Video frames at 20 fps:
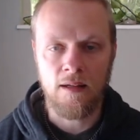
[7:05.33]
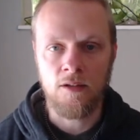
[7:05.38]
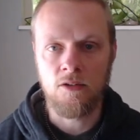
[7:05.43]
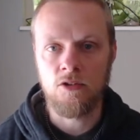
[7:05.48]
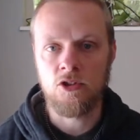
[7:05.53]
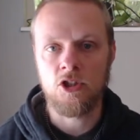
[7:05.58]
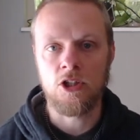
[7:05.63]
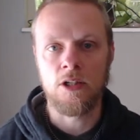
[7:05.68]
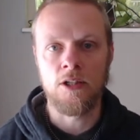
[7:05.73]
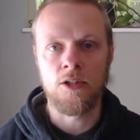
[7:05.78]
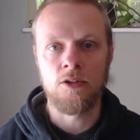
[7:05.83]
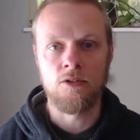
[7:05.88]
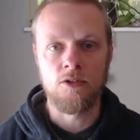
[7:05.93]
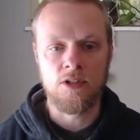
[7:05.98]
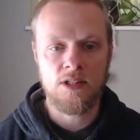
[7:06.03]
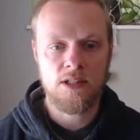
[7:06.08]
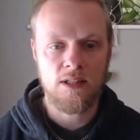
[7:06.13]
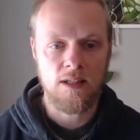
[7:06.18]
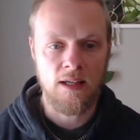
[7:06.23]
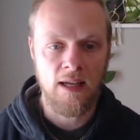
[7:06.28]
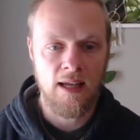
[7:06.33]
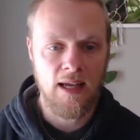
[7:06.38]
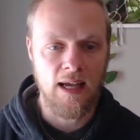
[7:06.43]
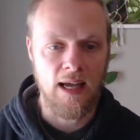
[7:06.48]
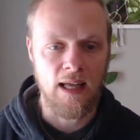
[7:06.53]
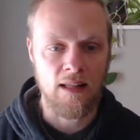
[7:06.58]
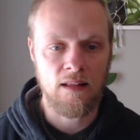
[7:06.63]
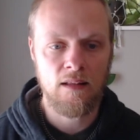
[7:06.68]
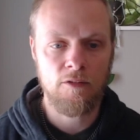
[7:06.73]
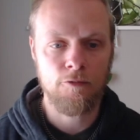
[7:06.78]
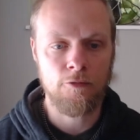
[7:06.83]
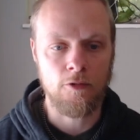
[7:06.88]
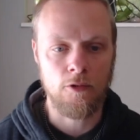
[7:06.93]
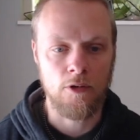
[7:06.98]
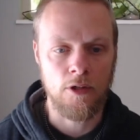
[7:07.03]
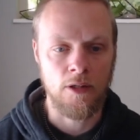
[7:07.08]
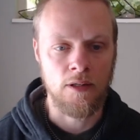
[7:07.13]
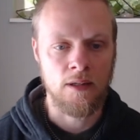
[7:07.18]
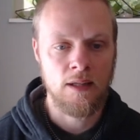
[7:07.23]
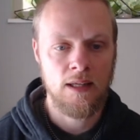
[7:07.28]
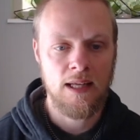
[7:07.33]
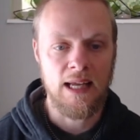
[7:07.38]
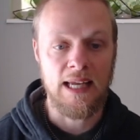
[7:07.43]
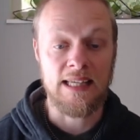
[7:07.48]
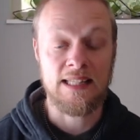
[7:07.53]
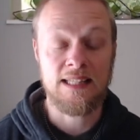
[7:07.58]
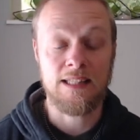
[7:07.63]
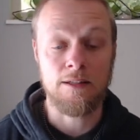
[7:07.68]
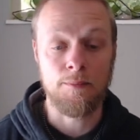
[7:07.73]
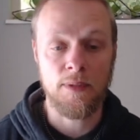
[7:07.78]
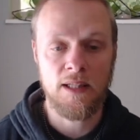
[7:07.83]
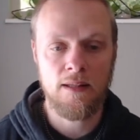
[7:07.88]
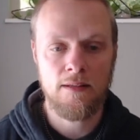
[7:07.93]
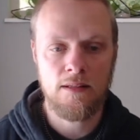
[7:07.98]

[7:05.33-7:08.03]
I usually use a hat for an estimate,